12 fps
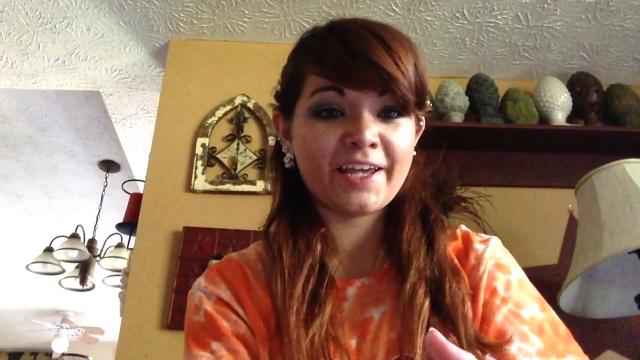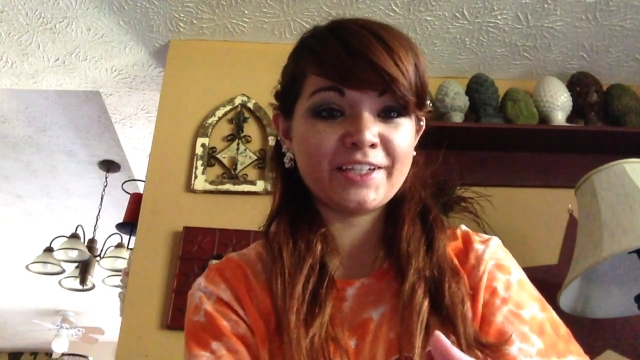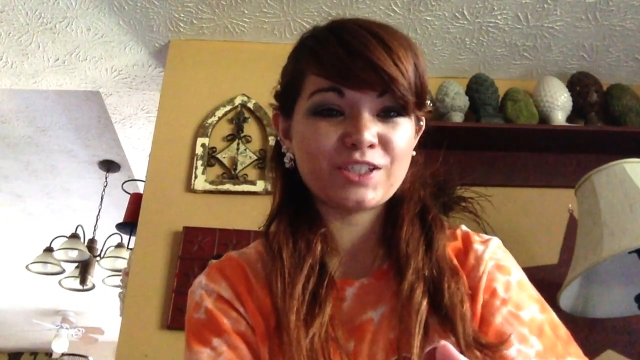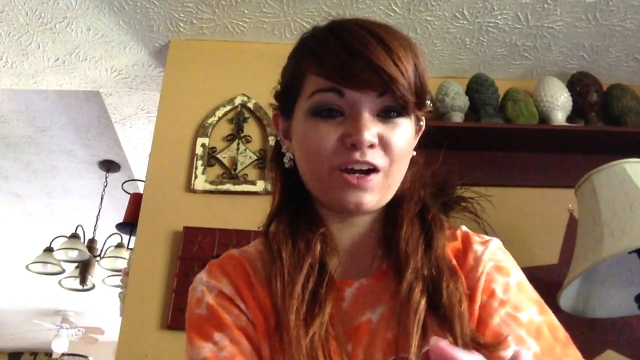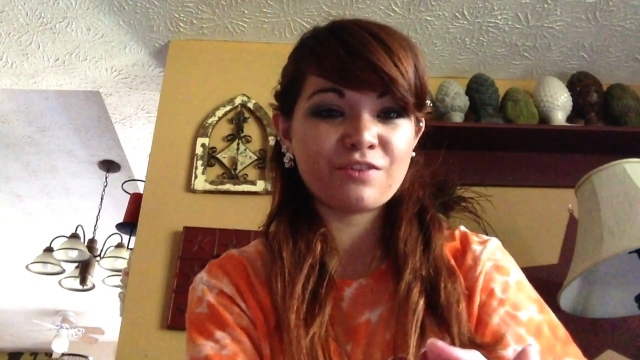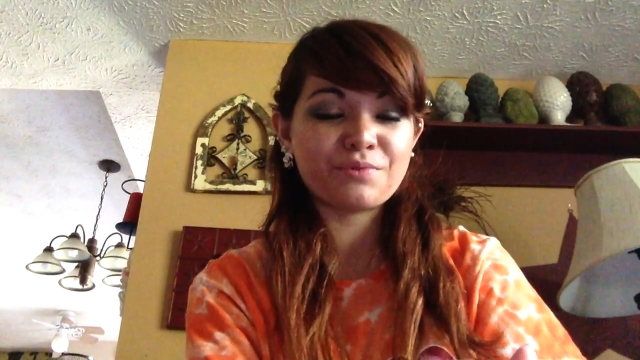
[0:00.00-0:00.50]
a
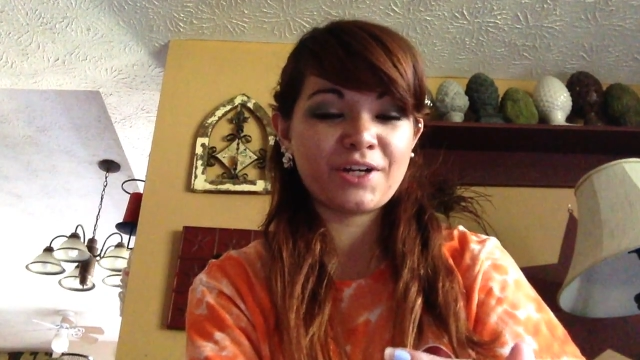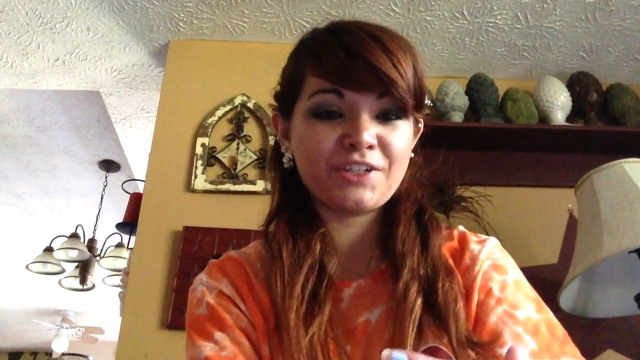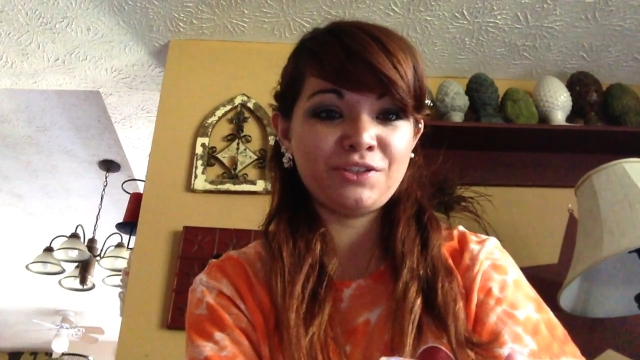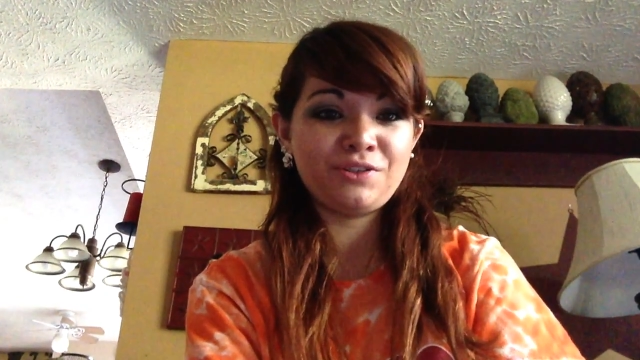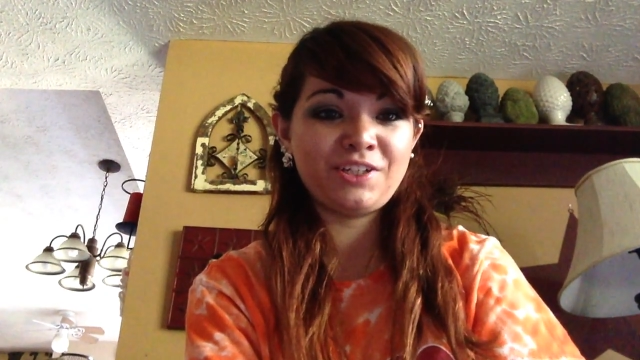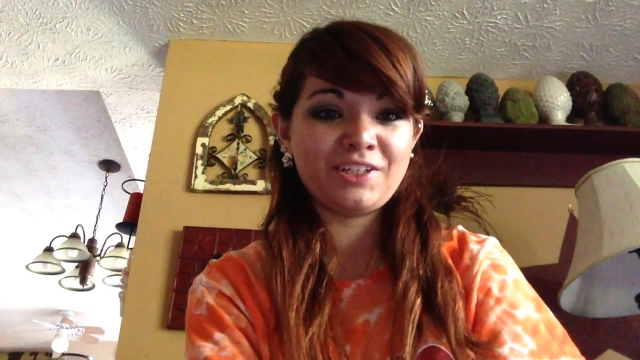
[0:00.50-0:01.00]
sophomore at
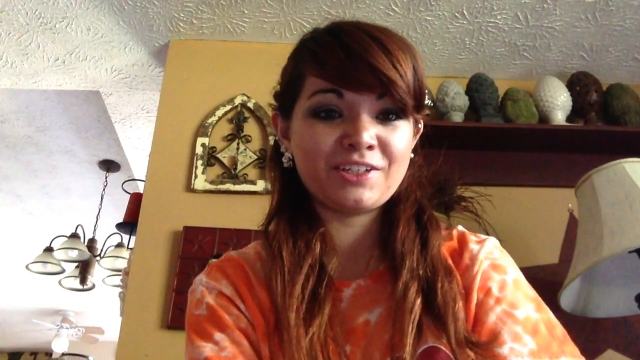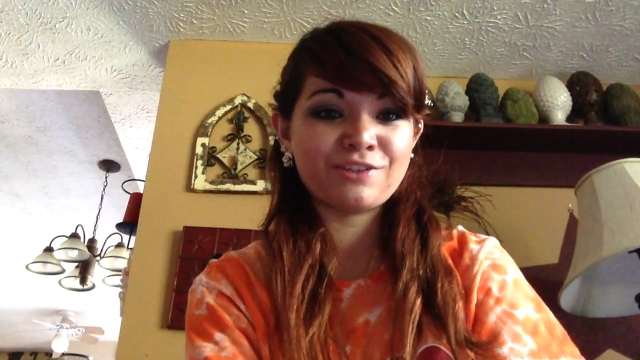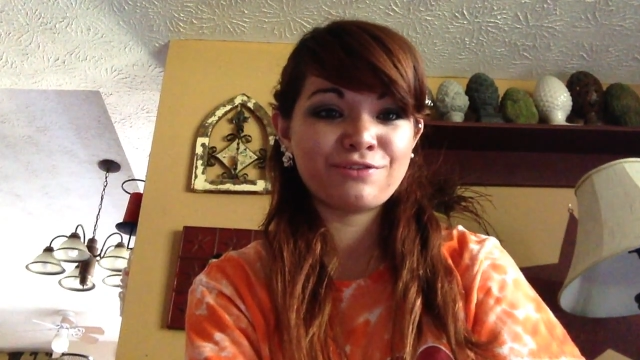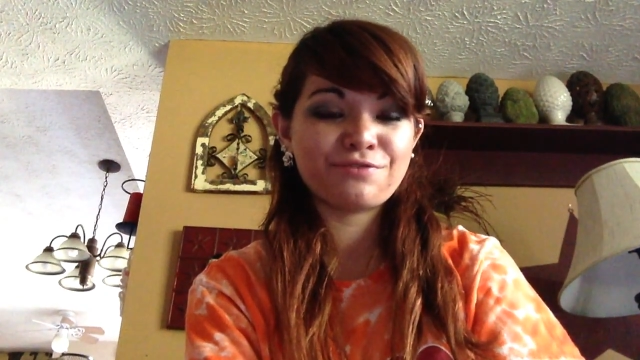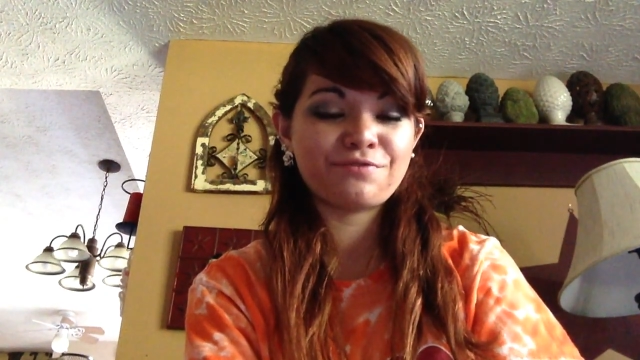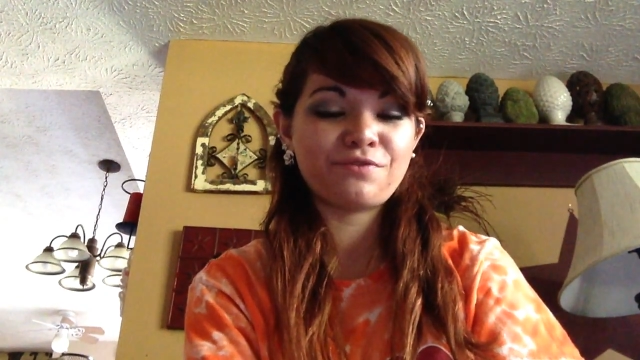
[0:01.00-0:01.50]
UD in
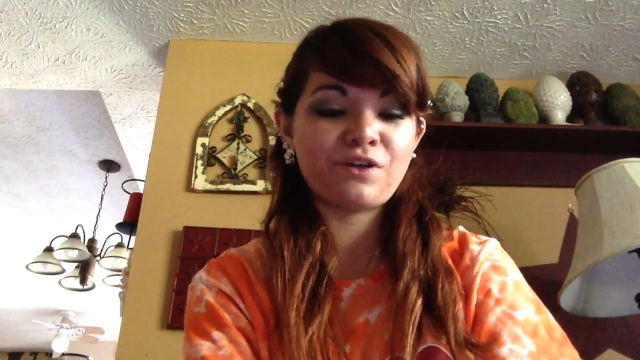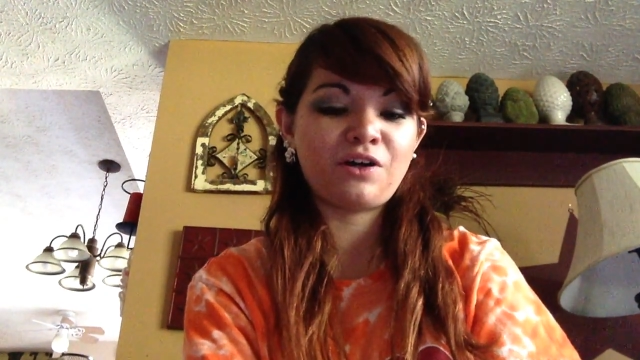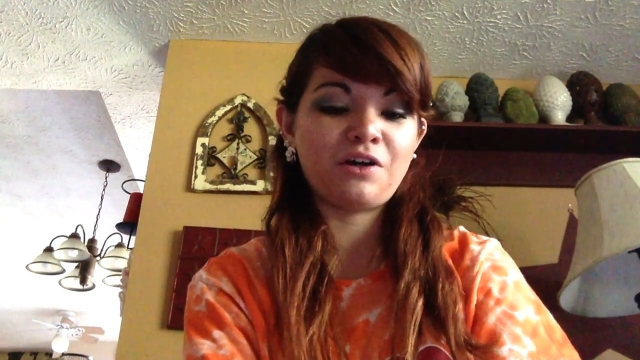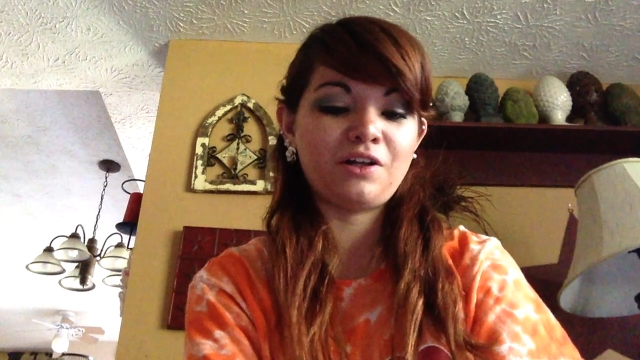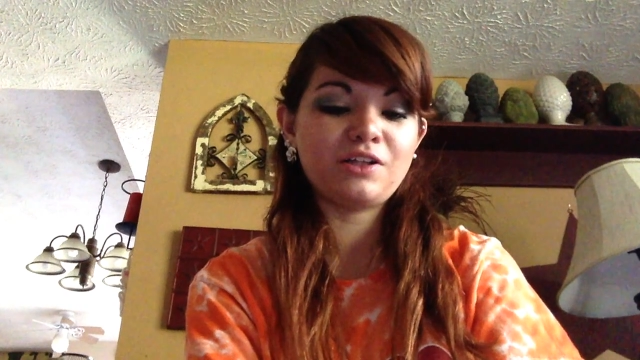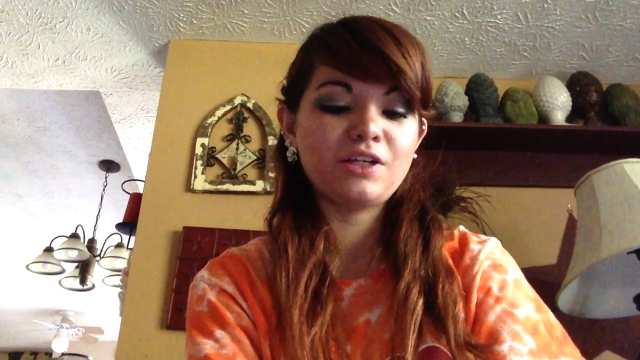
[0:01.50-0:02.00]
the
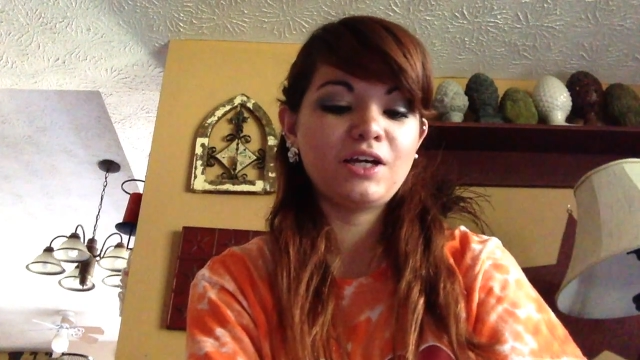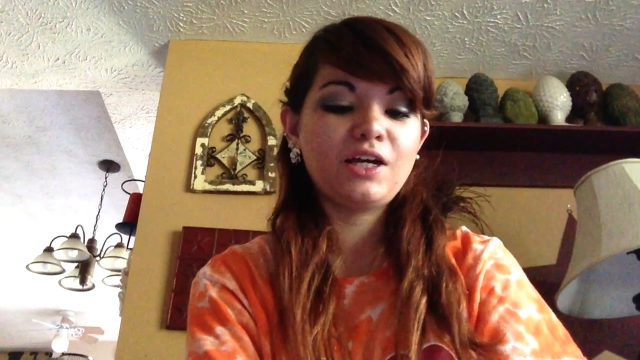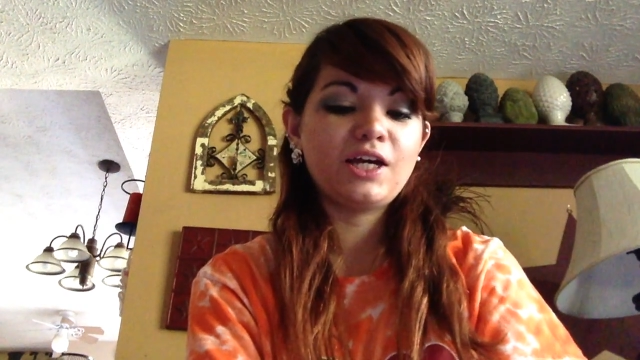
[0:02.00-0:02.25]
fall.